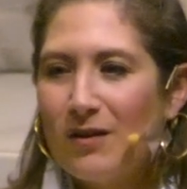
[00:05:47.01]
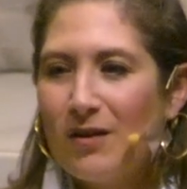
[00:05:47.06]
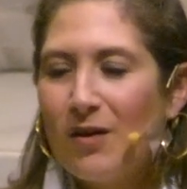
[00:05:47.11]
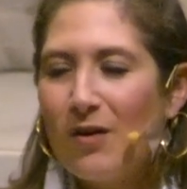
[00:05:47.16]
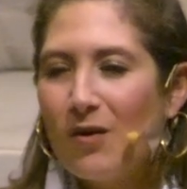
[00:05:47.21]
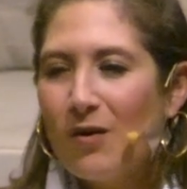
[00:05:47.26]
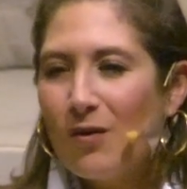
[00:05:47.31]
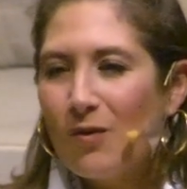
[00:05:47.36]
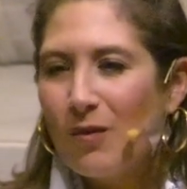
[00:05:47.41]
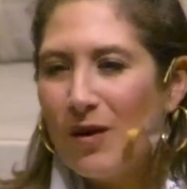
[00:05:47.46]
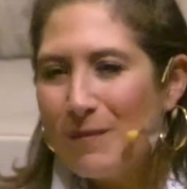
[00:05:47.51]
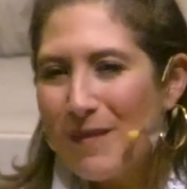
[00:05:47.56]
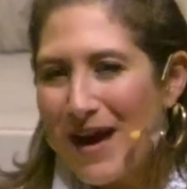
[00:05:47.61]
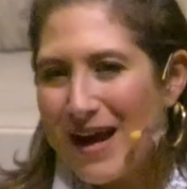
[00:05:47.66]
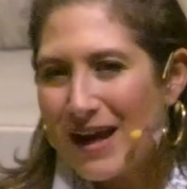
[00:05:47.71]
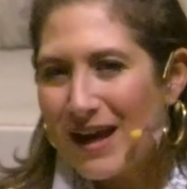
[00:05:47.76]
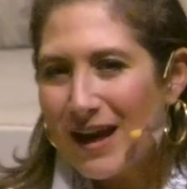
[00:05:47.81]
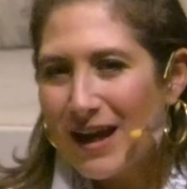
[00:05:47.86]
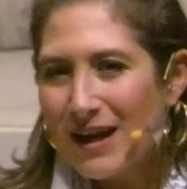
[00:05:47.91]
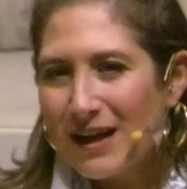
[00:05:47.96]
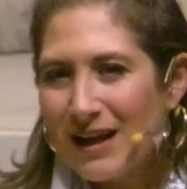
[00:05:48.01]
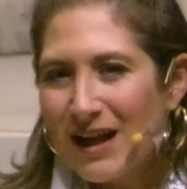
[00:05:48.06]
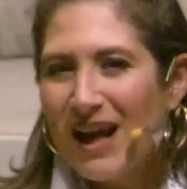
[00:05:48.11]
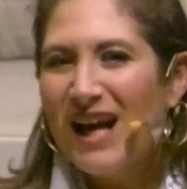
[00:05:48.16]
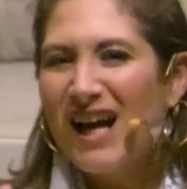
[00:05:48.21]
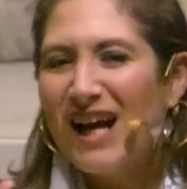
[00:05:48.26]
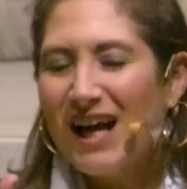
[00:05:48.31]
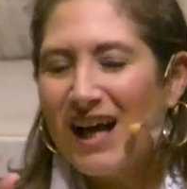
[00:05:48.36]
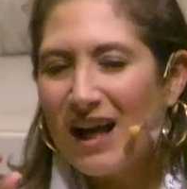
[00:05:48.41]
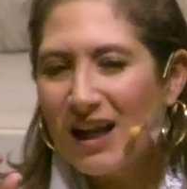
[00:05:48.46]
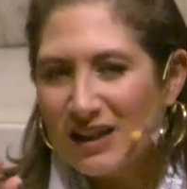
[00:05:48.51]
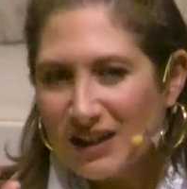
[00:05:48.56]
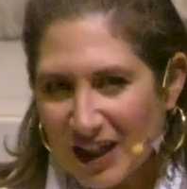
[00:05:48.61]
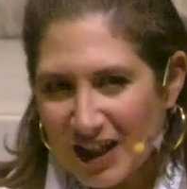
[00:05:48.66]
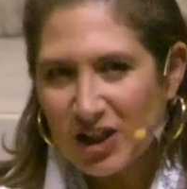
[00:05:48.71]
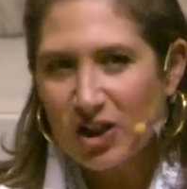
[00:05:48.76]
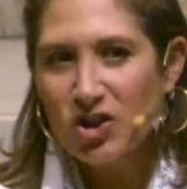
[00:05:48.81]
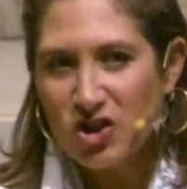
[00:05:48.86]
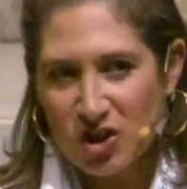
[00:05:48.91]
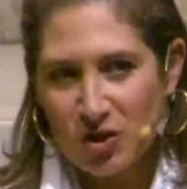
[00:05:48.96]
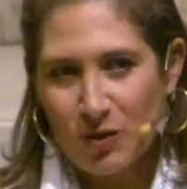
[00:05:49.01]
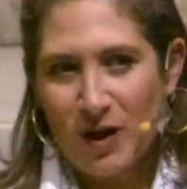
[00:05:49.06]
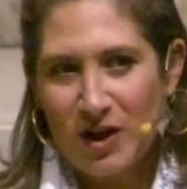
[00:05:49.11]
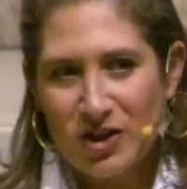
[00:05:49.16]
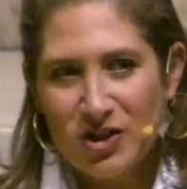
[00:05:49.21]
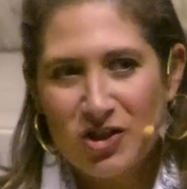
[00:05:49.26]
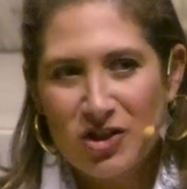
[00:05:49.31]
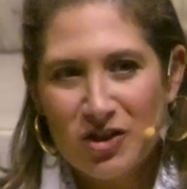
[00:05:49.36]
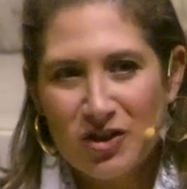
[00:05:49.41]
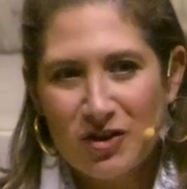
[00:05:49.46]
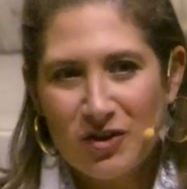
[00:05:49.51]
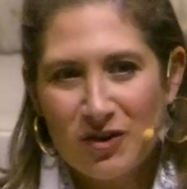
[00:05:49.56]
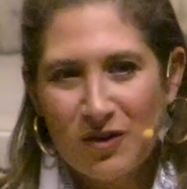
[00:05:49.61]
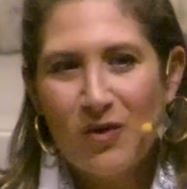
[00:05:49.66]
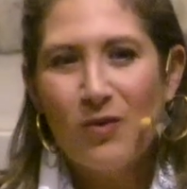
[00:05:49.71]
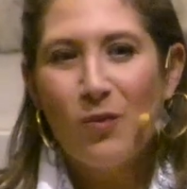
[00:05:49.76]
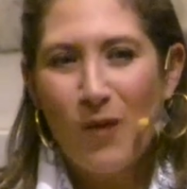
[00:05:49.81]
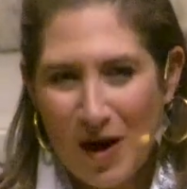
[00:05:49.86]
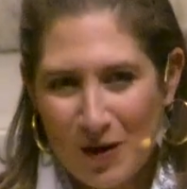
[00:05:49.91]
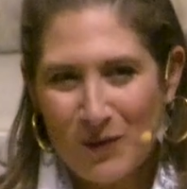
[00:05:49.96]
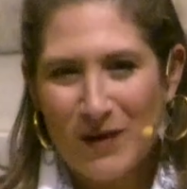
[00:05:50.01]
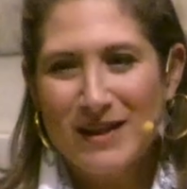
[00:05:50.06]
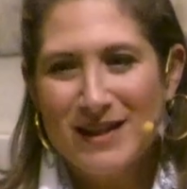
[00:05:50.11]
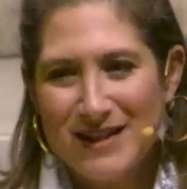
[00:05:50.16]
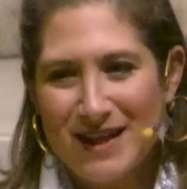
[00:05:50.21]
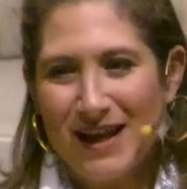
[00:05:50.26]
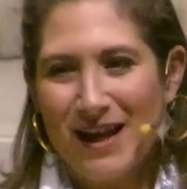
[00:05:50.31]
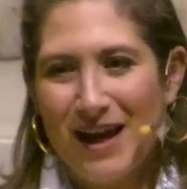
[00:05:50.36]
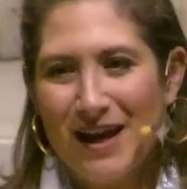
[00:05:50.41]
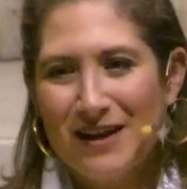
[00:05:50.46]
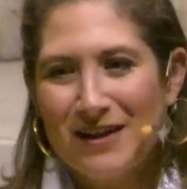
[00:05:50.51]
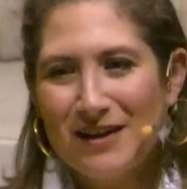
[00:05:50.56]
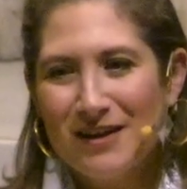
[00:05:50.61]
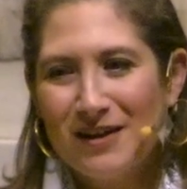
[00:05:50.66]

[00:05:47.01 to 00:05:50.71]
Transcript: we make it a little Jewish when we sing it.